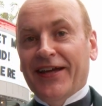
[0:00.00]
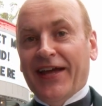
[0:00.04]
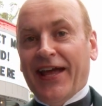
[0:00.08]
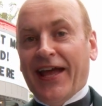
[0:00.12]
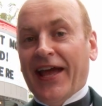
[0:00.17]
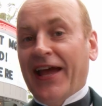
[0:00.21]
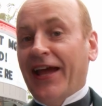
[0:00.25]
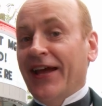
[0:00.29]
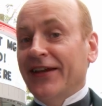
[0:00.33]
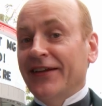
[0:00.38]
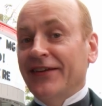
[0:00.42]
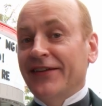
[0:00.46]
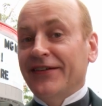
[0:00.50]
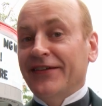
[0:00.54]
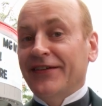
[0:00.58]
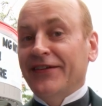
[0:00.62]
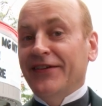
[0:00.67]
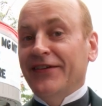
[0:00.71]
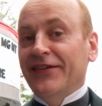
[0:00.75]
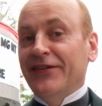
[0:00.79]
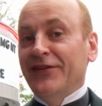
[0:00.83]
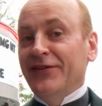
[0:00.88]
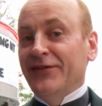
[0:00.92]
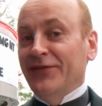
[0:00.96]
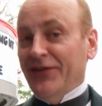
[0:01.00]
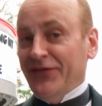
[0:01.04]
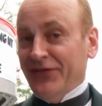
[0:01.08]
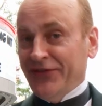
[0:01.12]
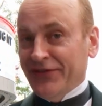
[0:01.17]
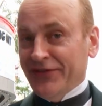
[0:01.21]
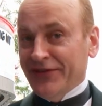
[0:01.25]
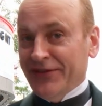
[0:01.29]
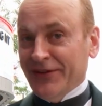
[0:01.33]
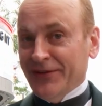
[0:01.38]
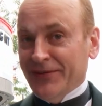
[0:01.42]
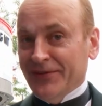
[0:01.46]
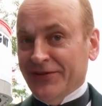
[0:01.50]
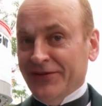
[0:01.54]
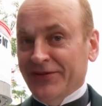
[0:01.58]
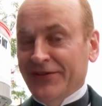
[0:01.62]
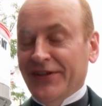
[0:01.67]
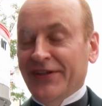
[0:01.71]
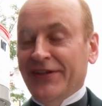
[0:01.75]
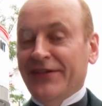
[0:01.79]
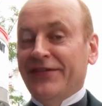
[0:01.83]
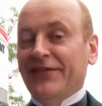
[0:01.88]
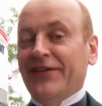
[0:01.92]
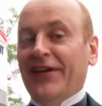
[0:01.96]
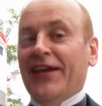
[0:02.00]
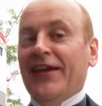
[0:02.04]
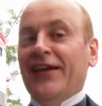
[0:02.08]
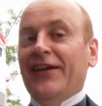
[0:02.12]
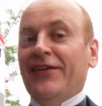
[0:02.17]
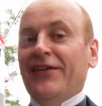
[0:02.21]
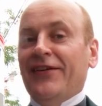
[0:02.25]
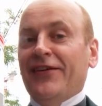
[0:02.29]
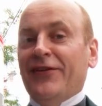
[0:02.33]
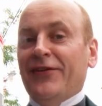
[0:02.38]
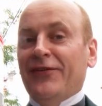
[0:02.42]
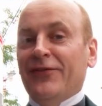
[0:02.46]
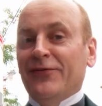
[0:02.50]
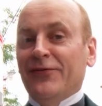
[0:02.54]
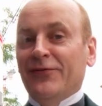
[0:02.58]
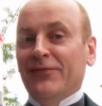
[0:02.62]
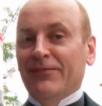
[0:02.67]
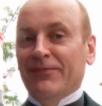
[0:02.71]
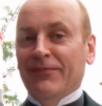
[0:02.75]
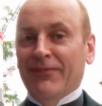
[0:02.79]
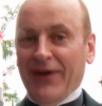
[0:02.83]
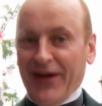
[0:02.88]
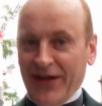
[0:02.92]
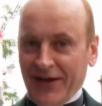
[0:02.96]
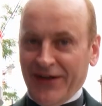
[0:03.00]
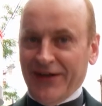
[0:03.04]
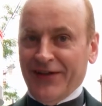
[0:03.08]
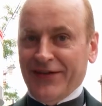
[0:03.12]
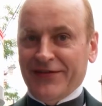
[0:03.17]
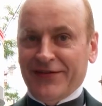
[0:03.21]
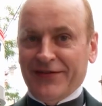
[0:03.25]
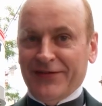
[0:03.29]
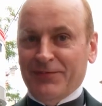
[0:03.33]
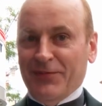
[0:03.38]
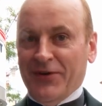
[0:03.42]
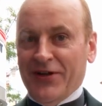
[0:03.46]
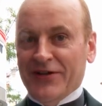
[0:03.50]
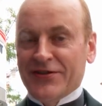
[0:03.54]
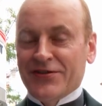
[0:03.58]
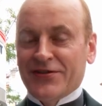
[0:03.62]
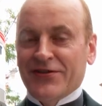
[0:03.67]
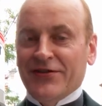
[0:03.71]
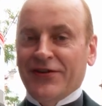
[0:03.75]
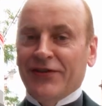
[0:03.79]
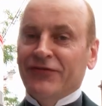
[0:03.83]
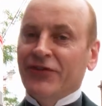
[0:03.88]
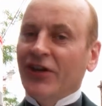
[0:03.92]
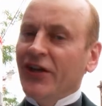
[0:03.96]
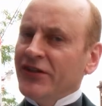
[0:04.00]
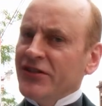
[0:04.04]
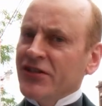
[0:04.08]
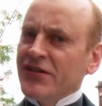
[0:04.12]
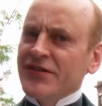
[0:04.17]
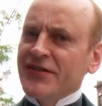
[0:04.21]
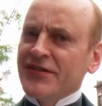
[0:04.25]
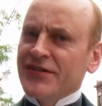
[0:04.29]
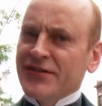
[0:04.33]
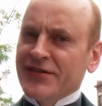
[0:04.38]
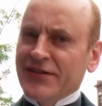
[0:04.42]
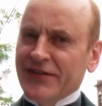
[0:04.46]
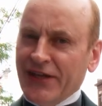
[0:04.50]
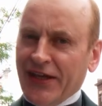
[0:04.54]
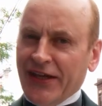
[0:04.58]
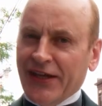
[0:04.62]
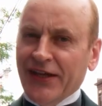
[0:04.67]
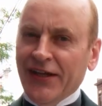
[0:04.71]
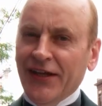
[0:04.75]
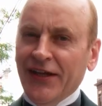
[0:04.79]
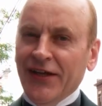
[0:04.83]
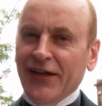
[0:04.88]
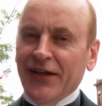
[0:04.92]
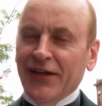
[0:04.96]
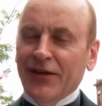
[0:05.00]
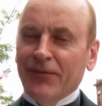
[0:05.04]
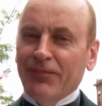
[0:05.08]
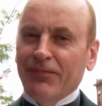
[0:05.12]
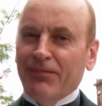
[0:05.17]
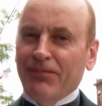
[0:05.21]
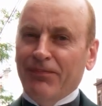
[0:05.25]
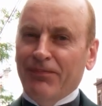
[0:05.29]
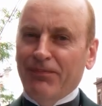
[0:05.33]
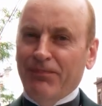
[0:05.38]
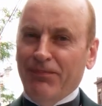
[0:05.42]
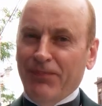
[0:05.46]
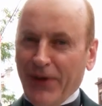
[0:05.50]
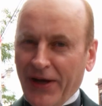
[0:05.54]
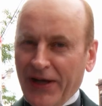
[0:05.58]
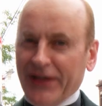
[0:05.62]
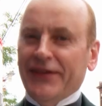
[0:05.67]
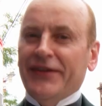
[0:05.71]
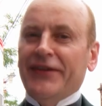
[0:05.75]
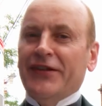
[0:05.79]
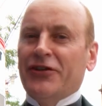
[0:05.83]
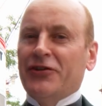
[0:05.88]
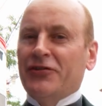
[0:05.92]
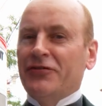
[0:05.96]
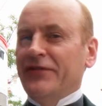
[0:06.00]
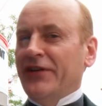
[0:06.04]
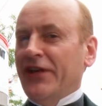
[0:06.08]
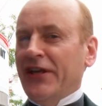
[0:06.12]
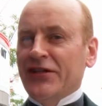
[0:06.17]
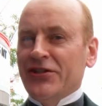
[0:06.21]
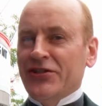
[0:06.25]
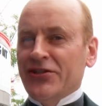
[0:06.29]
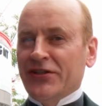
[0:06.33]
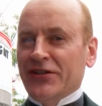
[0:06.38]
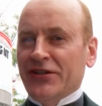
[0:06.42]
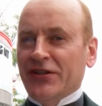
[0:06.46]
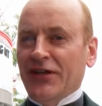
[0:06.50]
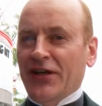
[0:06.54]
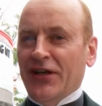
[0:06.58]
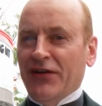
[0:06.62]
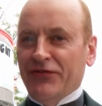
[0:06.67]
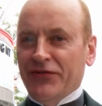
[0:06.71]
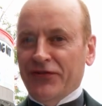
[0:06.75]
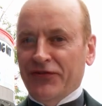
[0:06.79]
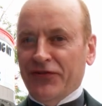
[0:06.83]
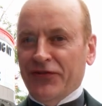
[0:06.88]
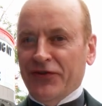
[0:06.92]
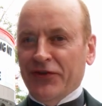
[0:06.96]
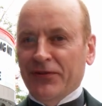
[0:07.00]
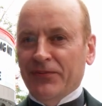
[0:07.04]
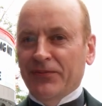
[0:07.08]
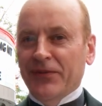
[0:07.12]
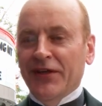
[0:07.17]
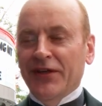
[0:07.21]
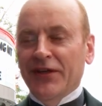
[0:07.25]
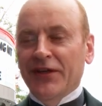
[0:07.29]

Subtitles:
And UFCW is a humongous sponsor of not just this night, but the creation of the film.